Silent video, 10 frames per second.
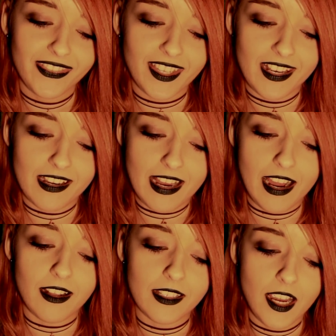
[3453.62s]
In an
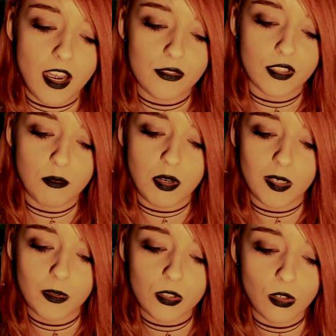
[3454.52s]
alley after a
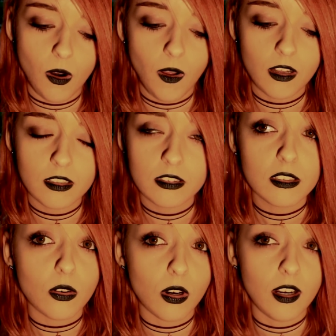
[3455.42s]
pub crawl,
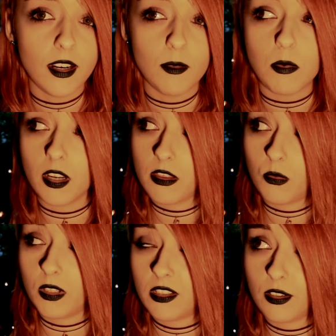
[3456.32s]
or by the
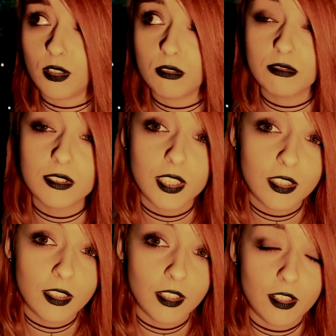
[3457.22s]
window,
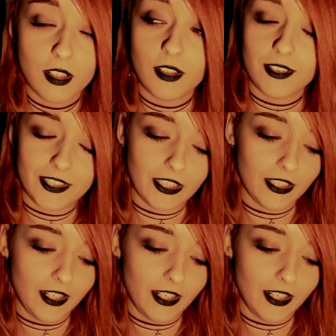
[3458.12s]
or